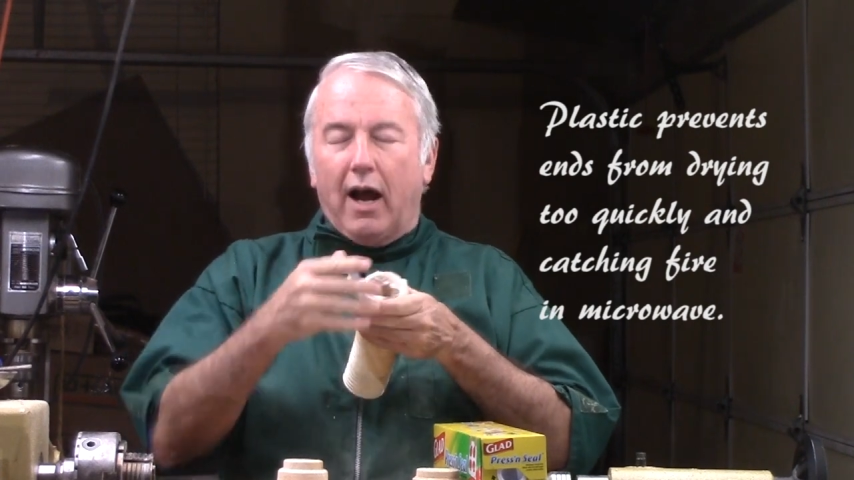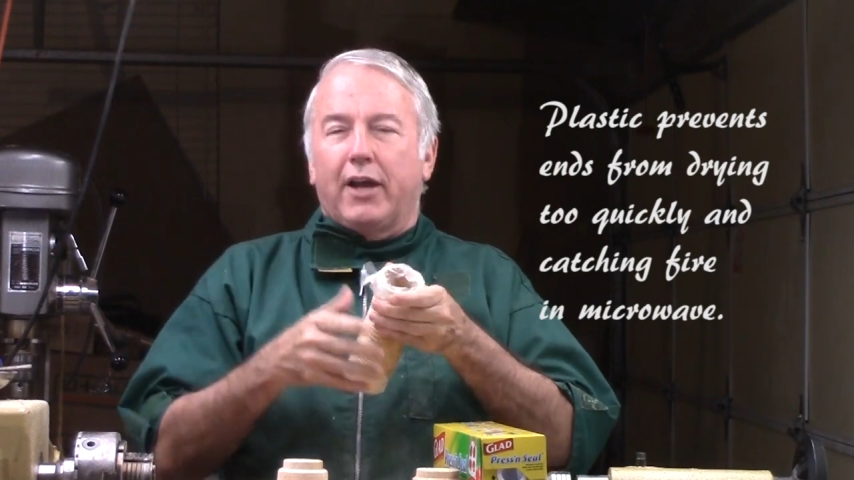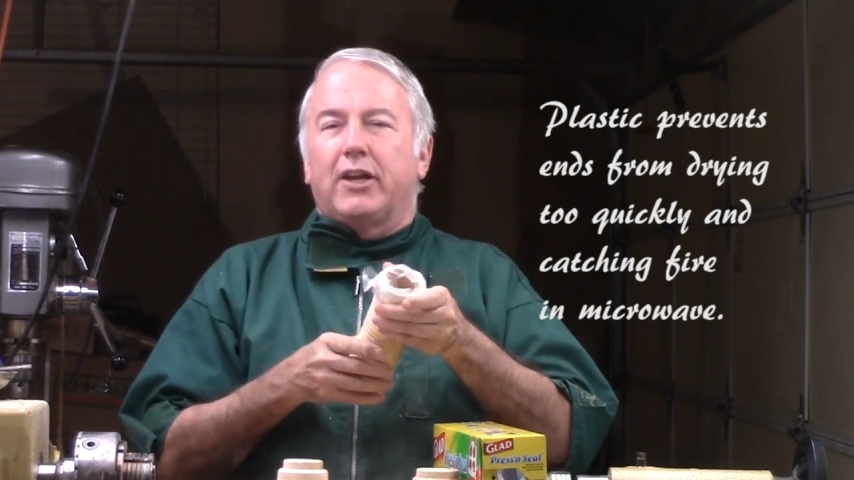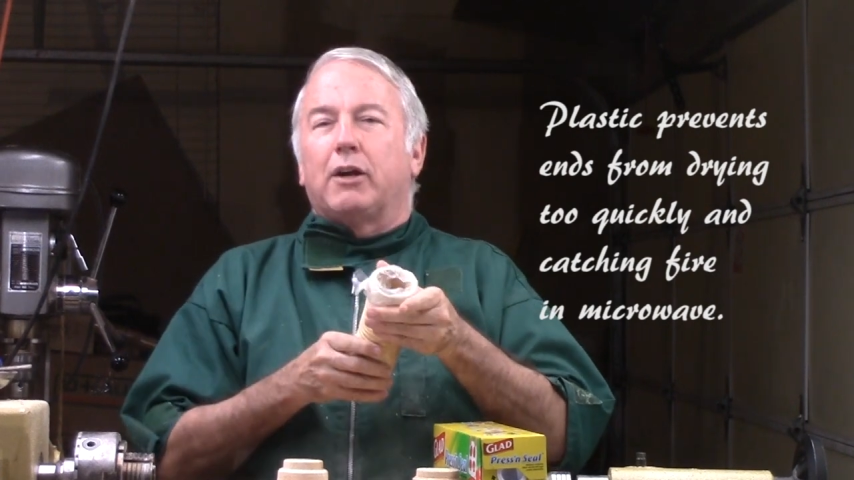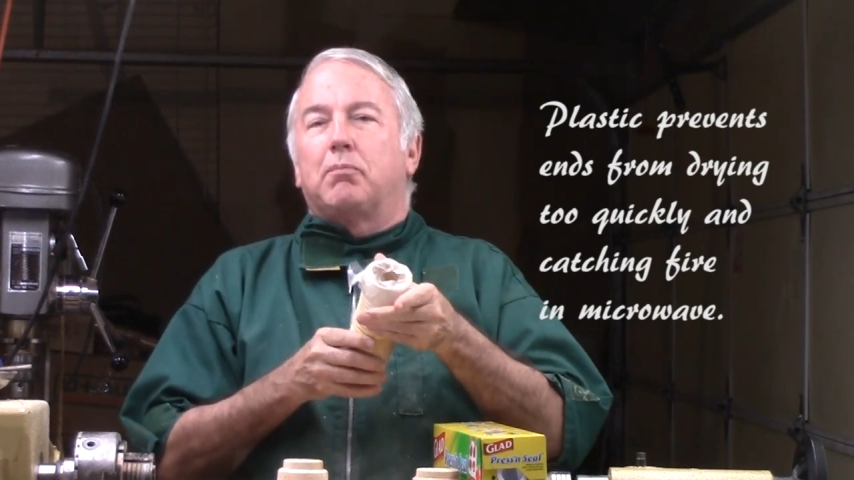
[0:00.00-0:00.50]
I
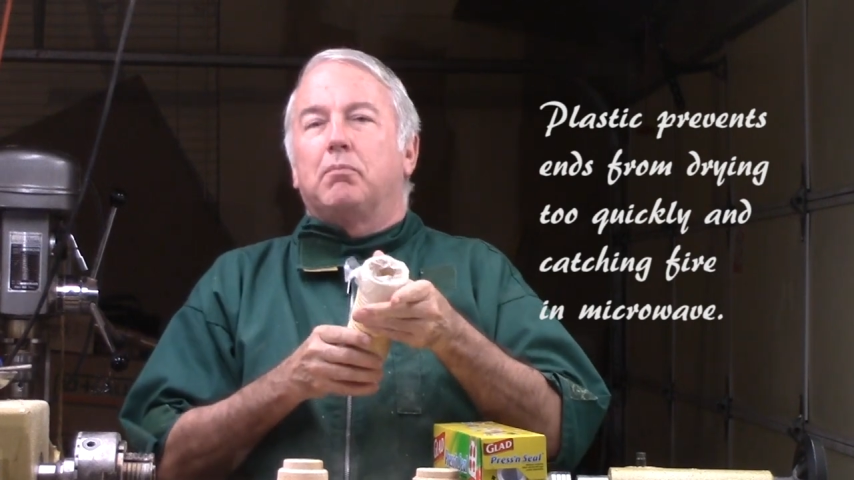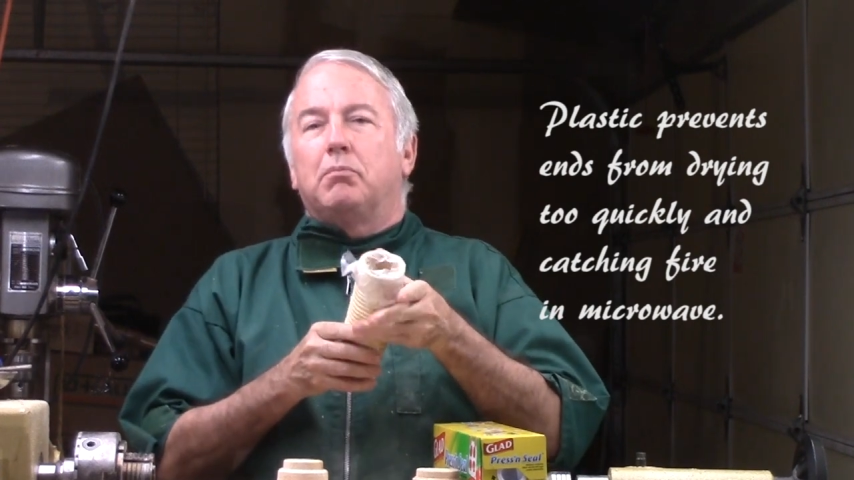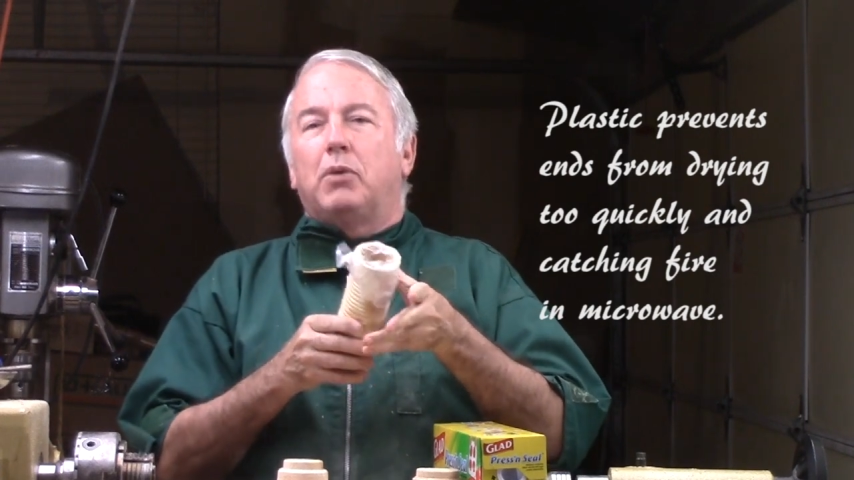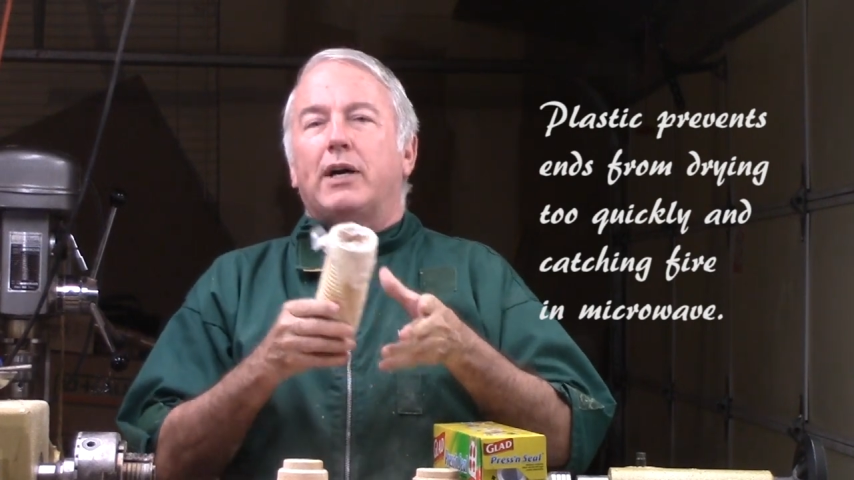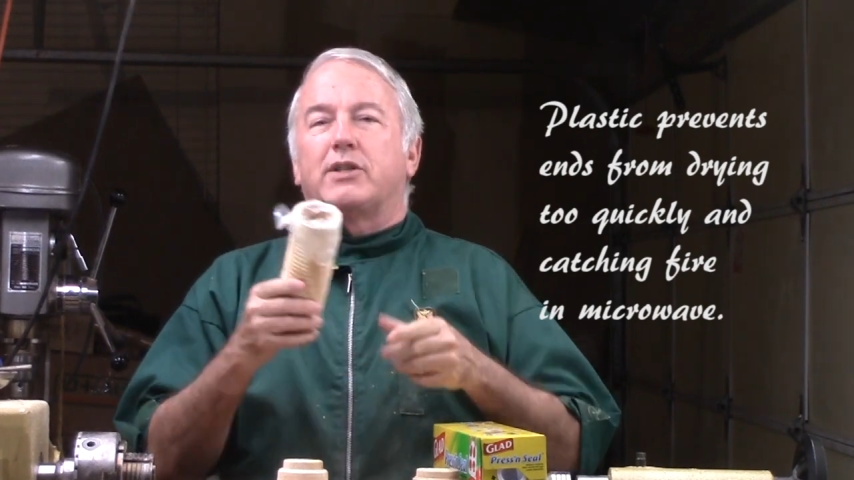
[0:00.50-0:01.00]
think
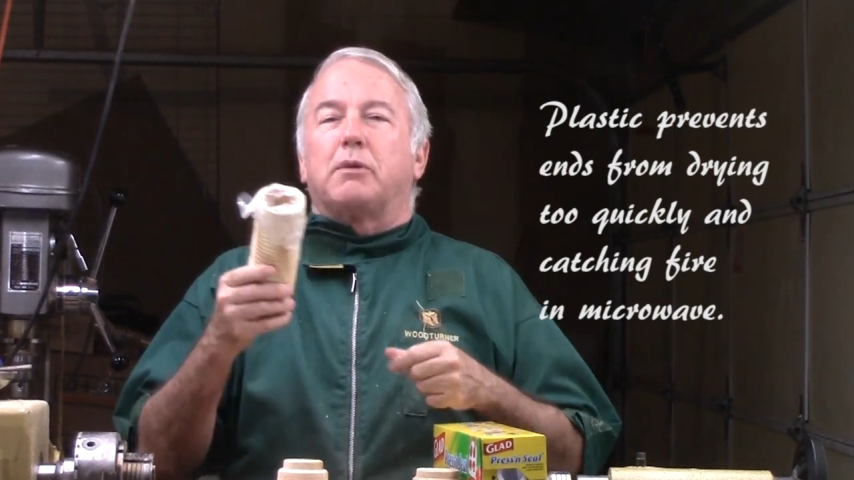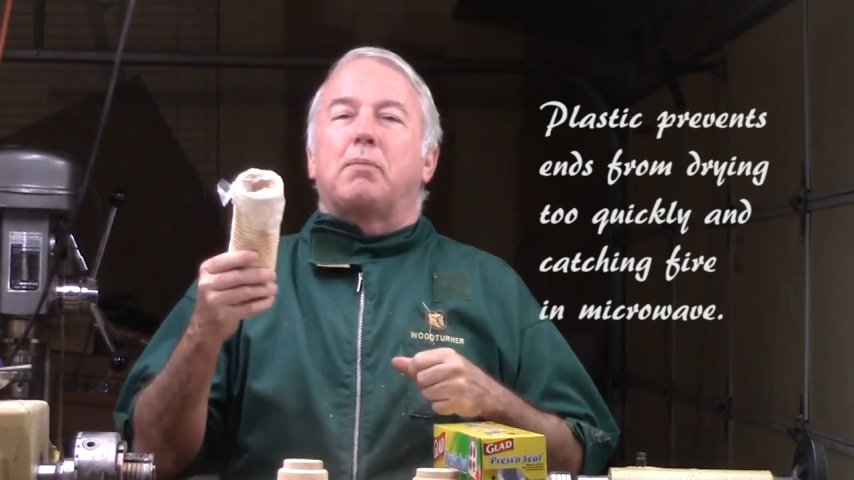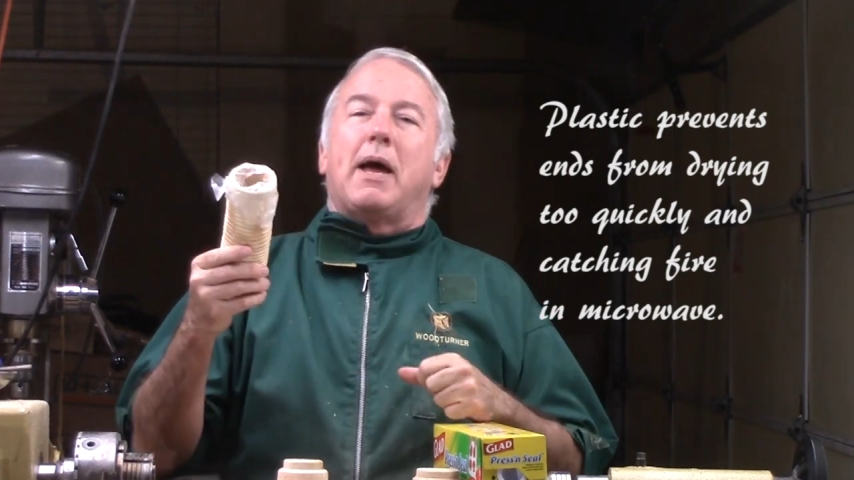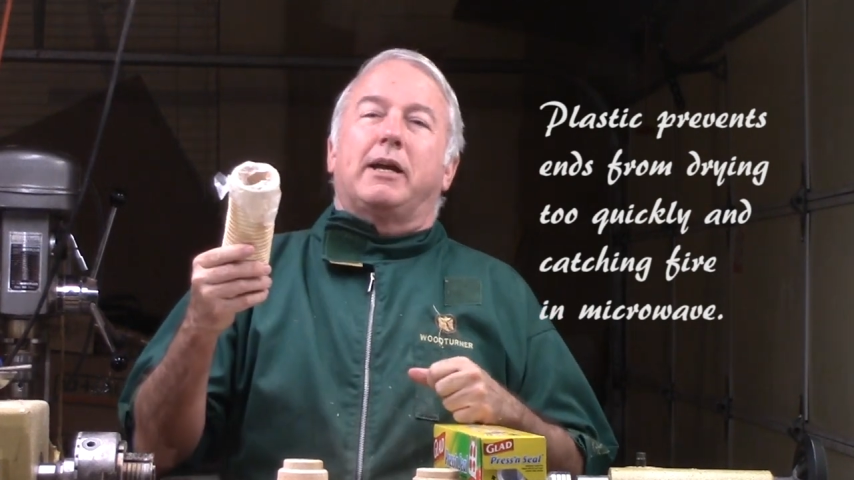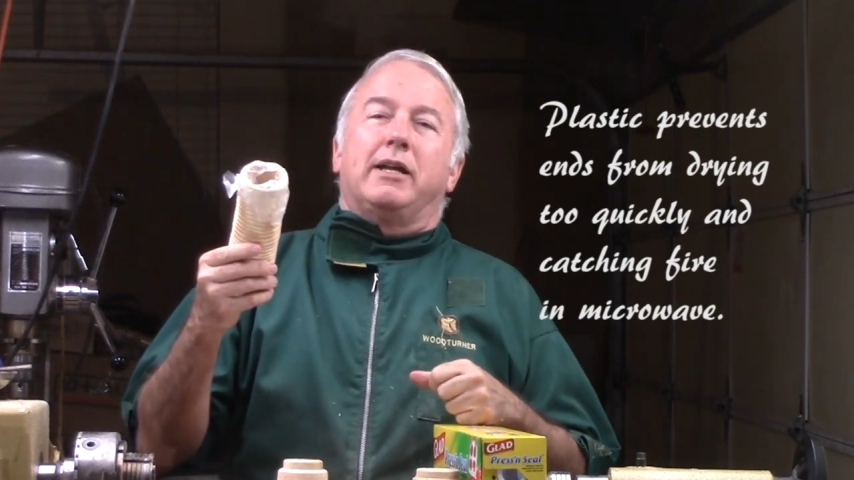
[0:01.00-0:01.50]
plastic
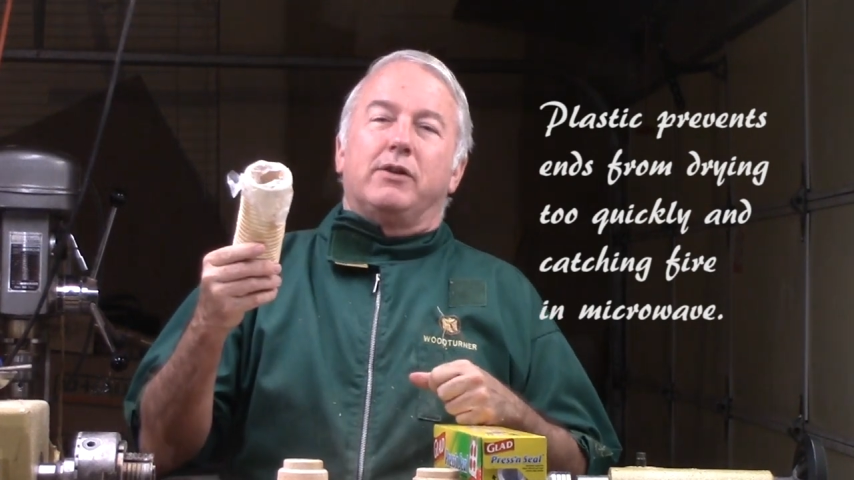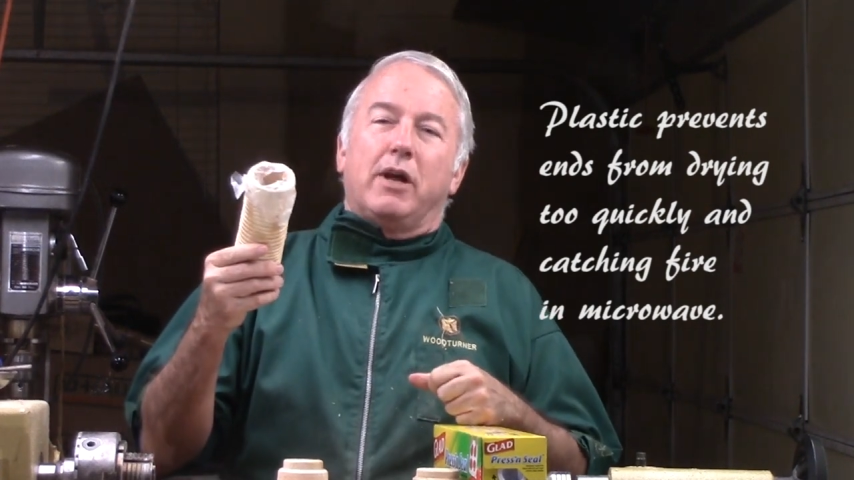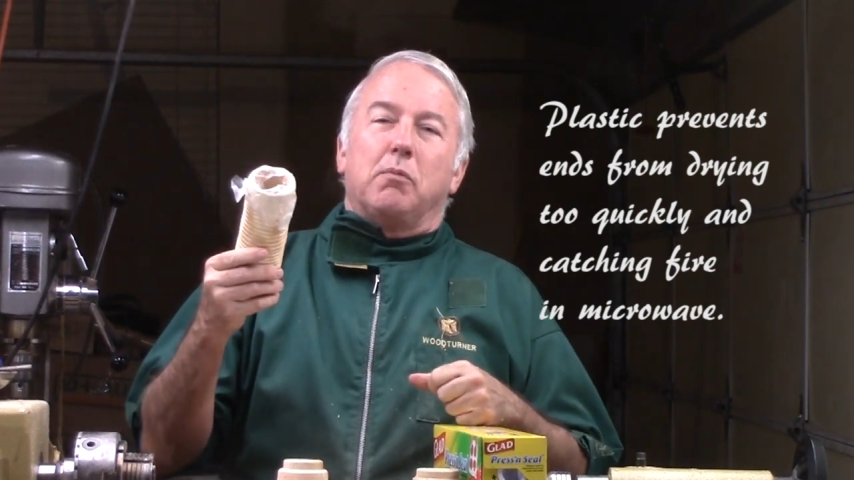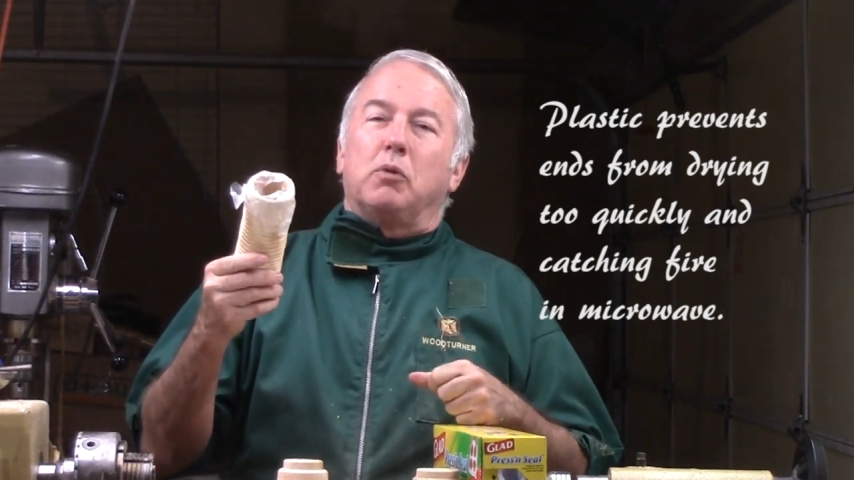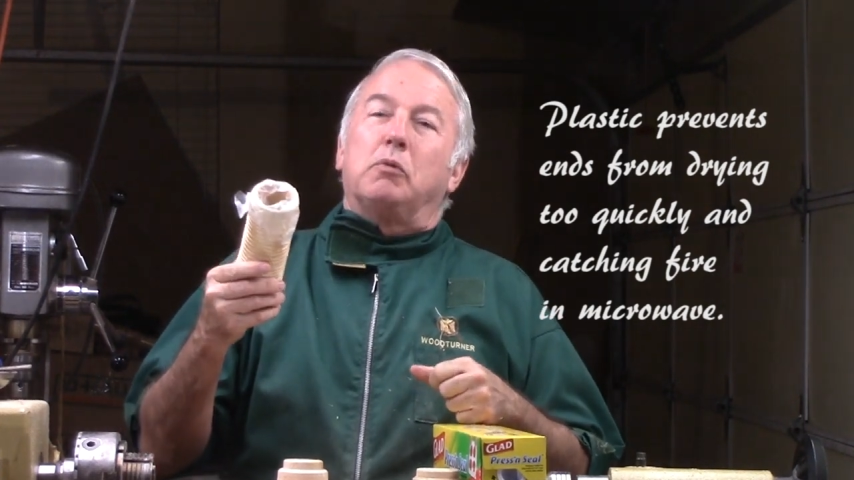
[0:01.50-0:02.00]
packing
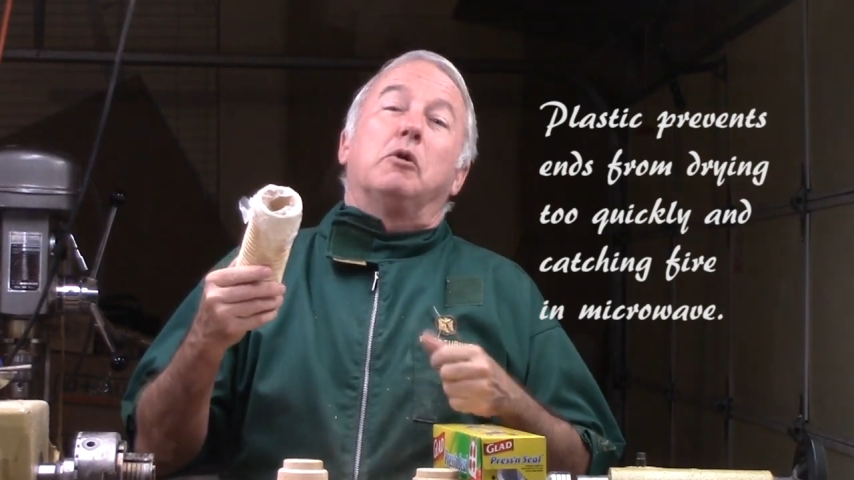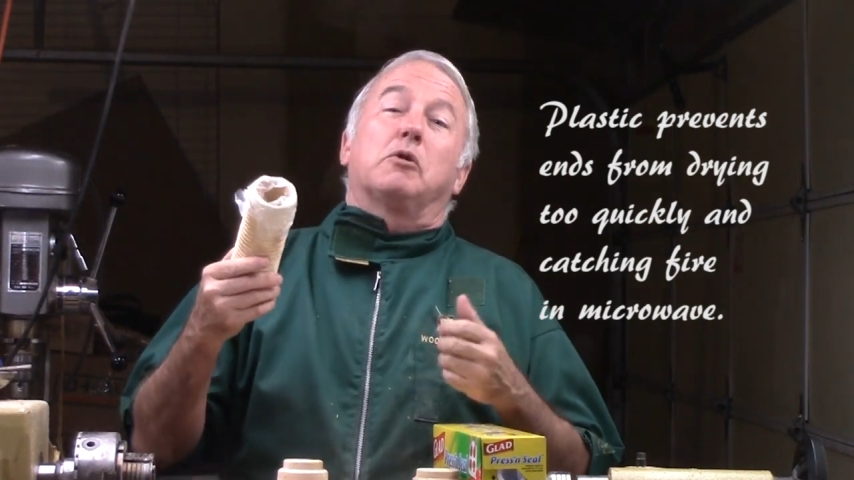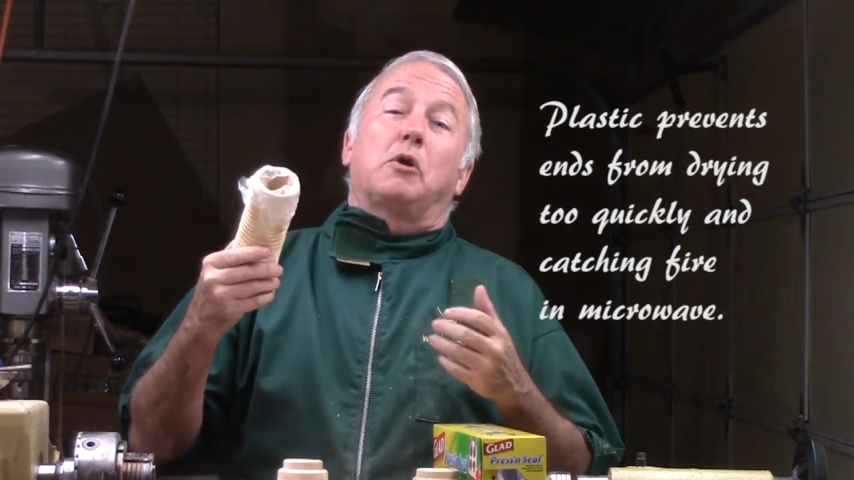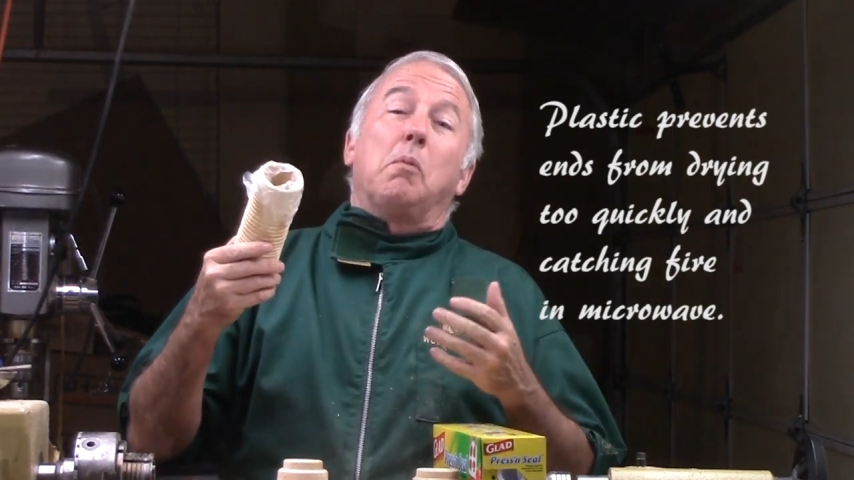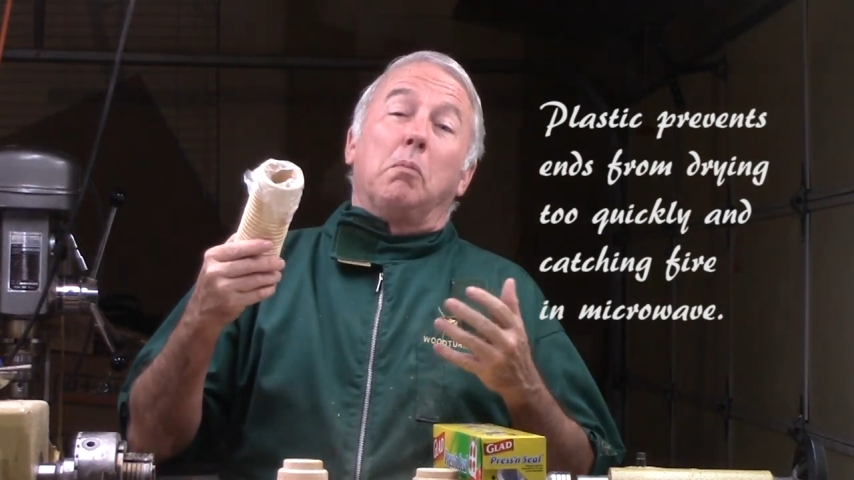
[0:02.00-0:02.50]
tape would work